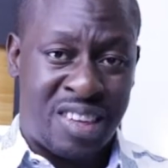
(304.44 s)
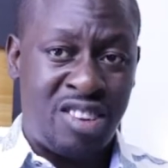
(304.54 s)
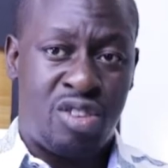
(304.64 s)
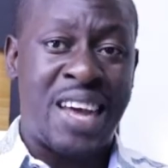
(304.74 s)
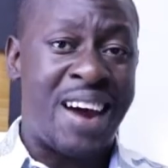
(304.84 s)

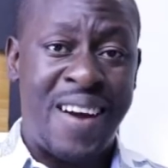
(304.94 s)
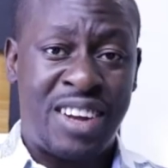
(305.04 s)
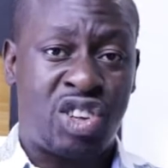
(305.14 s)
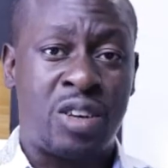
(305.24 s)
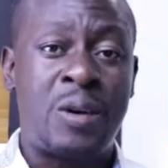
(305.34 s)
this
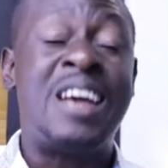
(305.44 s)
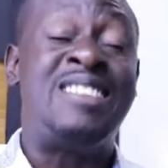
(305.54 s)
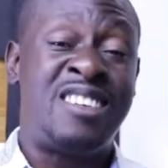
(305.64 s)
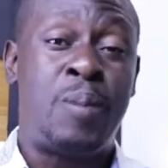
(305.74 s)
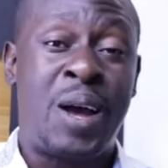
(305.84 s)
direction,
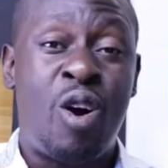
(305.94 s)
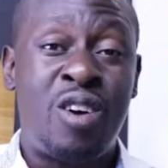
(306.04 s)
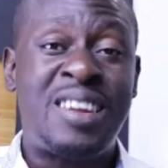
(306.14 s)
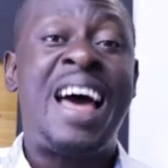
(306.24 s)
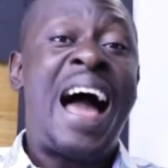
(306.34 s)
it is
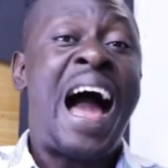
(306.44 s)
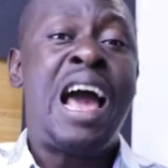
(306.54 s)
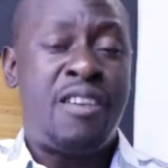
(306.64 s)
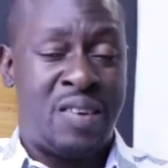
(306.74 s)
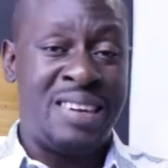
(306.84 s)
because I
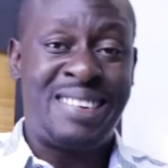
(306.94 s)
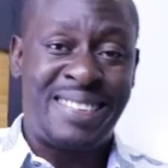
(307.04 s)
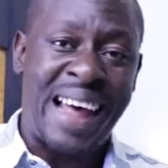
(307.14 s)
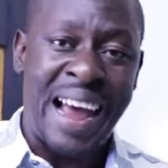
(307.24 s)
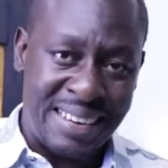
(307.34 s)
have
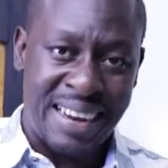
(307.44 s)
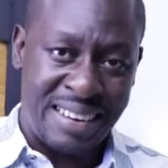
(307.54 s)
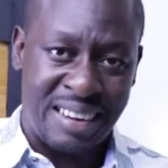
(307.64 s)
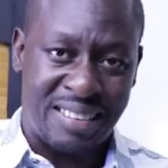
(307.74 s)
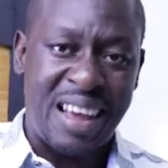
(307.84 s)
decided
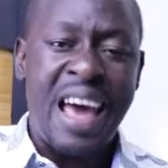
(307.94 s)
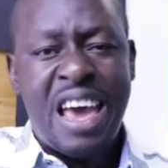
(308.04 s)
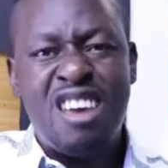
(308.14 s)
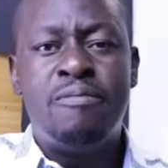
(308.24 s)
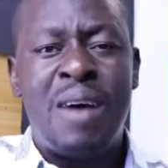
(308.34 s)
it.
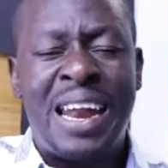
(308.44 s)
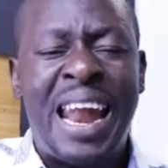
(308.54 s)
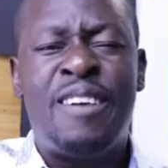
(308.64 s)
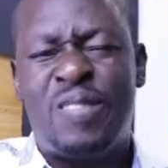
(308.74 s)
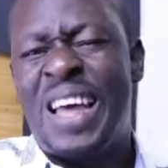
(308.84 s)
If my
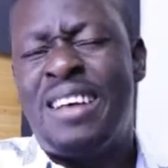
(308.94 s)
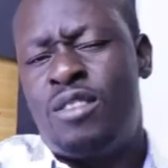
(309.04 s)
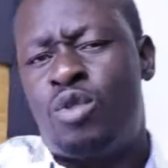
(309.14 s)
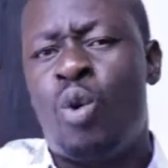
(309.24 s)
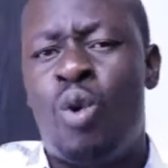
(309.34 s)
life
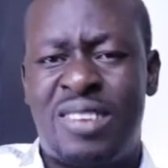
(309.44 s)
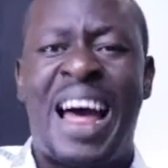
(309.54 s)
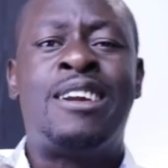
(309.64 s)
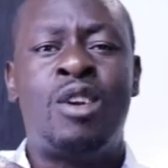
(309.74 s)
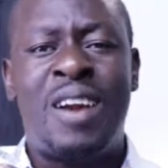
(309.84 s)
turns towards
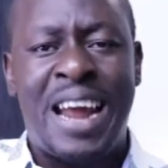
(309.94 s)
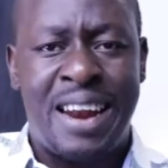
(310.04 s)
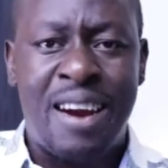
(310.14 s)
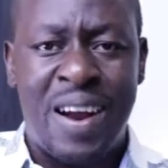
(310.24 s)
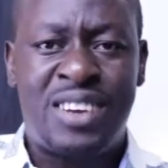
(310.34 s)
another
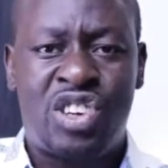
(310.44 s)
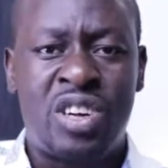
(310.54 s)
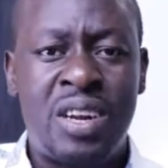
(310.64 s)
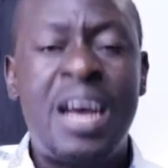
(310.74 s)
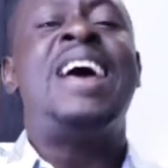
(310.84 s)

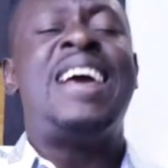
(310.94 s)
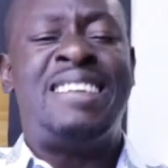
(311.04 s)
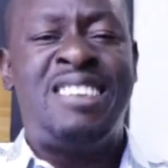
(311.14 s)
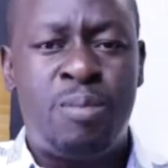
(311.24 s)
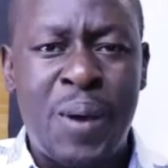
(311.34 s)
direction,
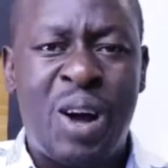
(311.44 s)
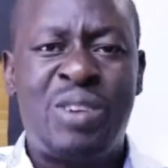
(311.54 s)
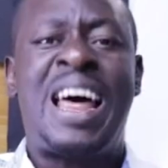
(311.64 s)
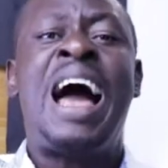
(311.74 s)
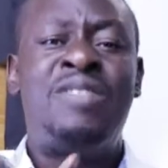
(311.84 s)
it is
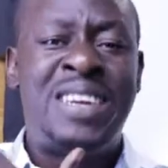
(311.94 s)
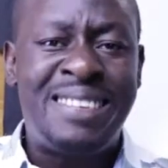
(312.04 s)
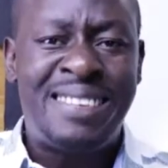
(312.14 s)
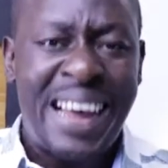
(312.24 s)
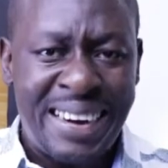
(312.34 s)
because I have
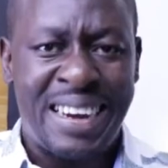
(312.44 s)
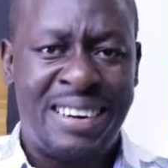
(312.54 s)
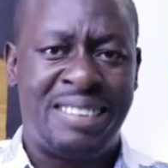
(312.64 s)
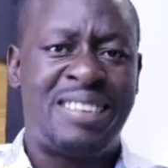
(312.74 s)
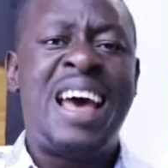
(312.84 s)

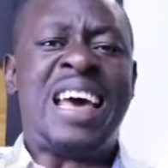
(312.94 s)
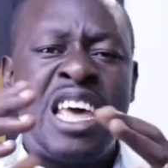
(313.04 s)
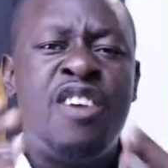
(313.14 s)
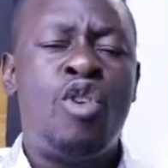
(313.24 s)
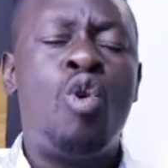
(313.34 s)
decided it.
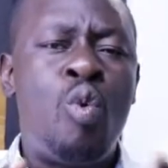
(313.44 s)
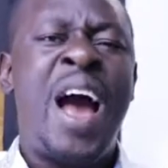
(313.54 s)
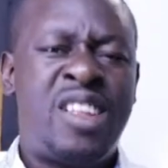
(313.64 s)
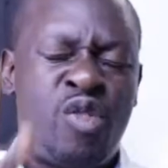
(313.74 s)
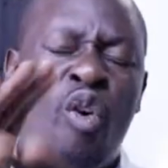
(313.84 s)
If you
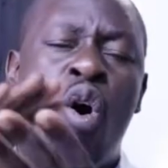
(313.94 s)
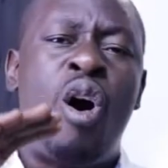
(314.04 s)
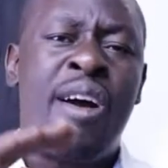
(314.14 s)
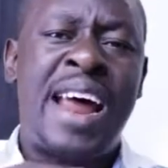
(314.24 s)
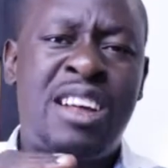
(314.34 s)
wait for
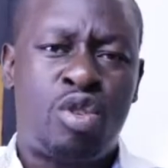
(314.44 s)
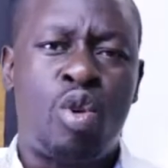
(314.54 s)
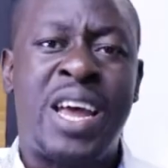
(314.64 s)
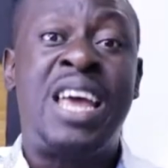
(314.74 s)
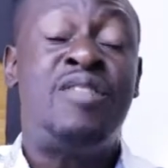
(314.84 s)
others
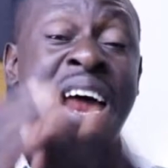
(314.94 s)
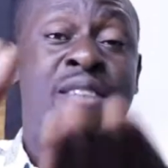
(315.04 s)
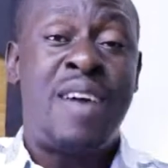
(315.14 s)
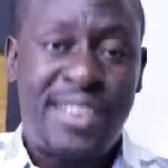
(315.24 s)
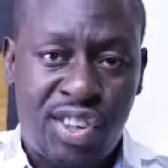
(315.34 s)
to give
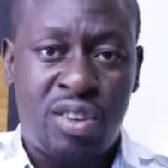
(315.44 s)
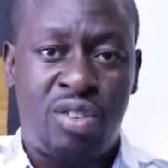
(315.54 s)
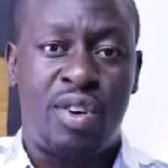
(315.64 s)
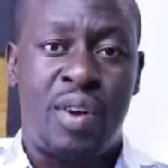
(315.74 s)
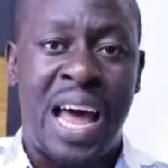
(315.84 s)
direction
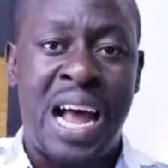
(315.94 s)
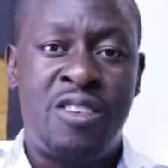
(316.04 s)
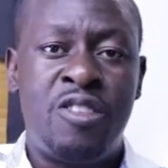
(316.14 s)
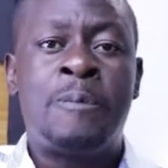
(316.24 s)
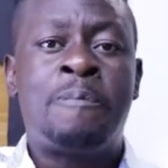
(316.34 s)
to your life,